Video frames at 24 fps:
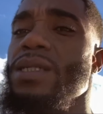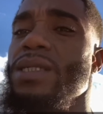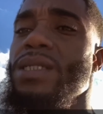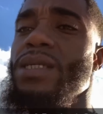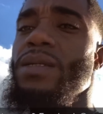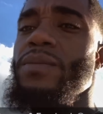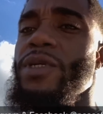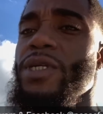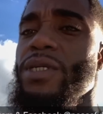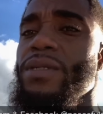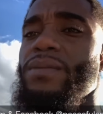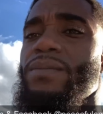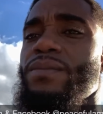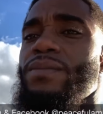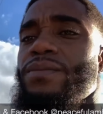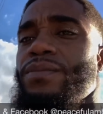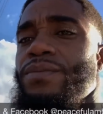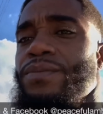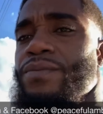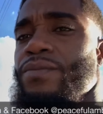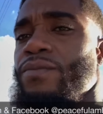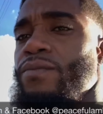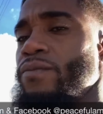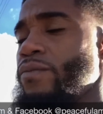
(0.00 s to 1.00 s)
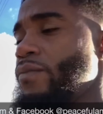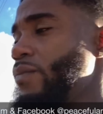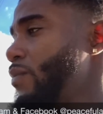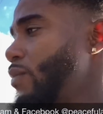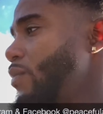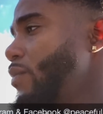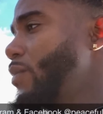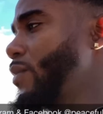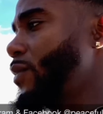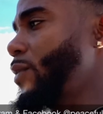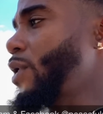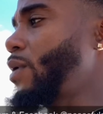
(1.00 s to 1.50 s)
You see me?
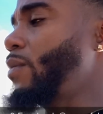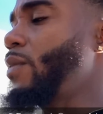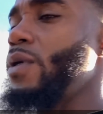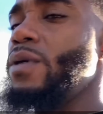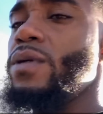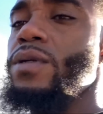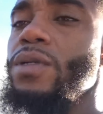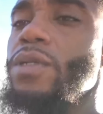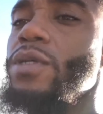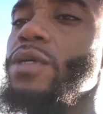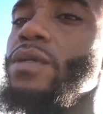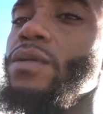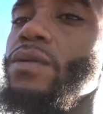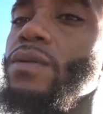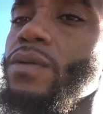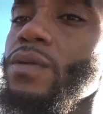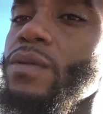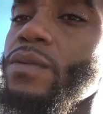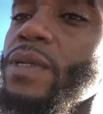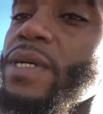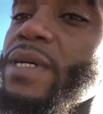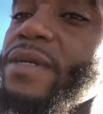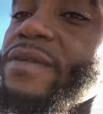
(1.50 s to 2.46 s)
Yeah man, they don't know why